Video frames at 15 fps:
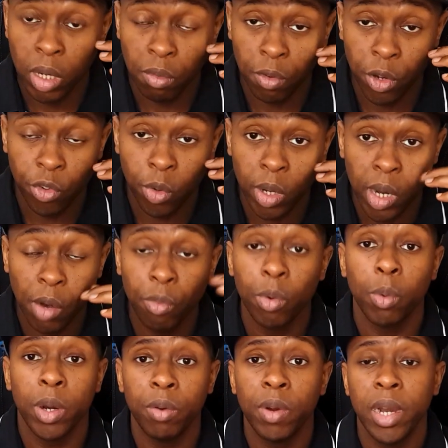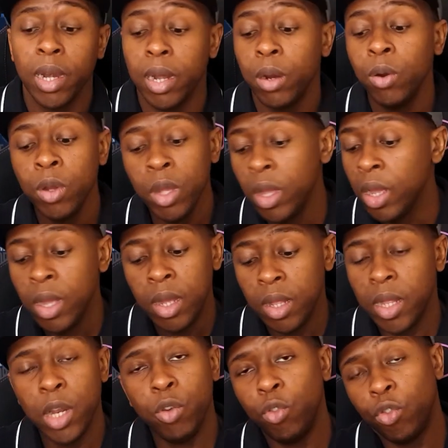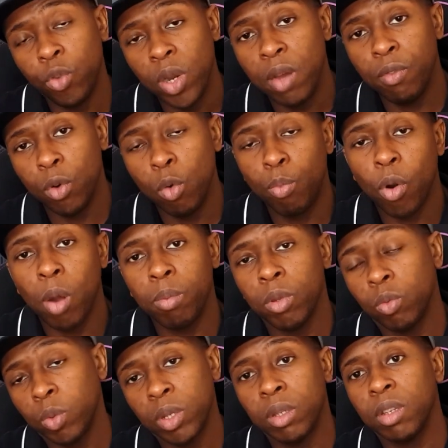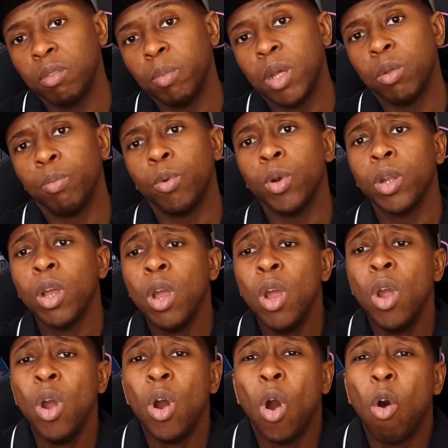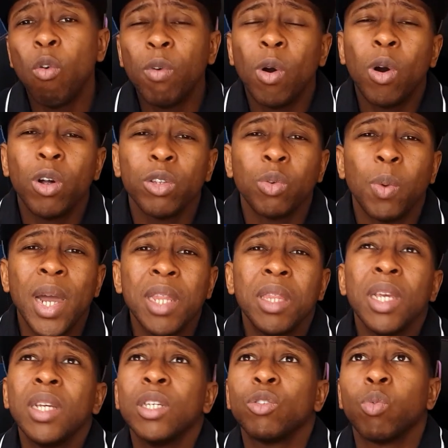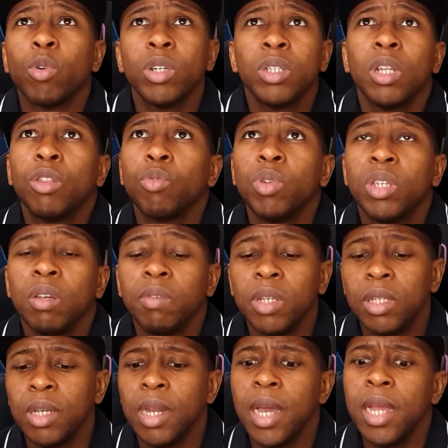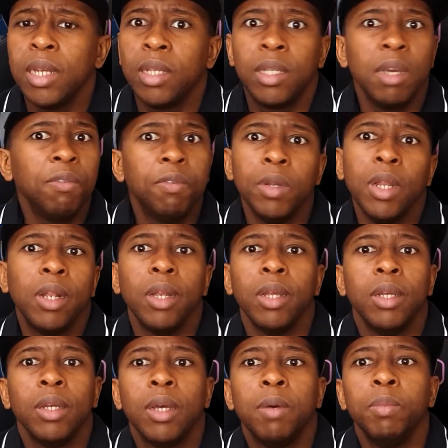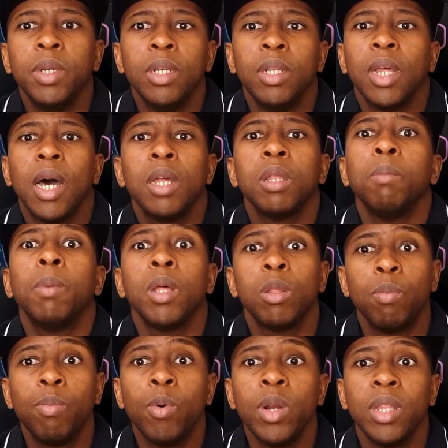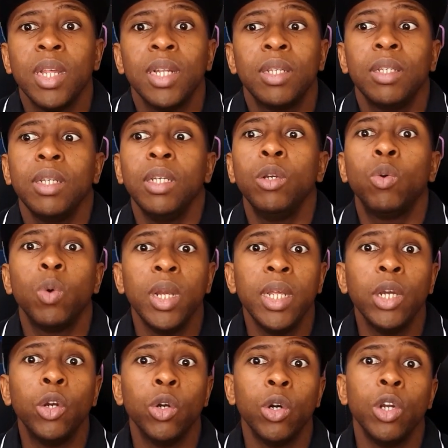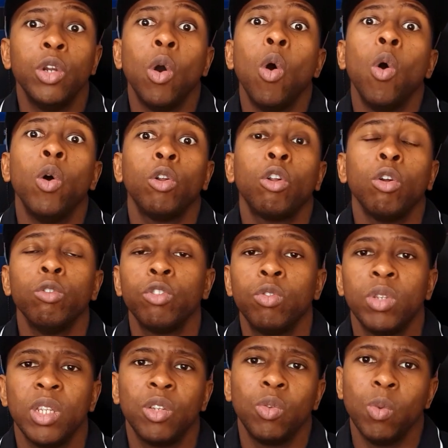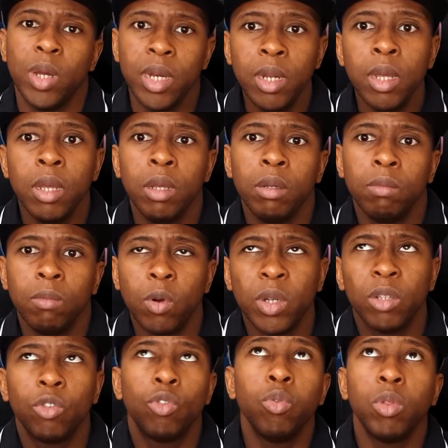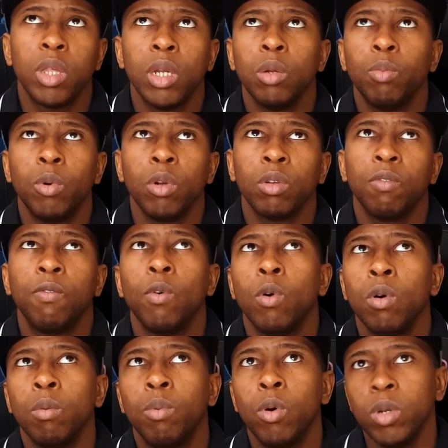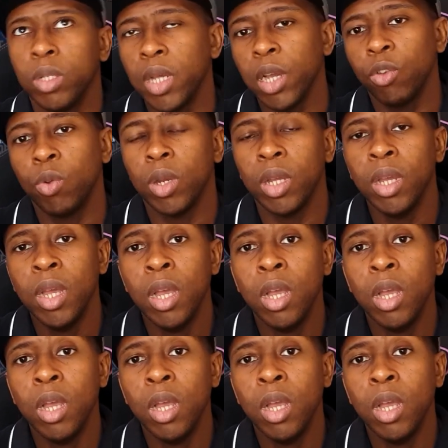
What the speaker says: virtually everyone right now, then you should have no problems with this motherboard. Overall, do I think it's worth the $379? Definitely. I mean, the other motherboard that's equally good or close to this one, or it's 2 Thunderbolt 4 ports actually,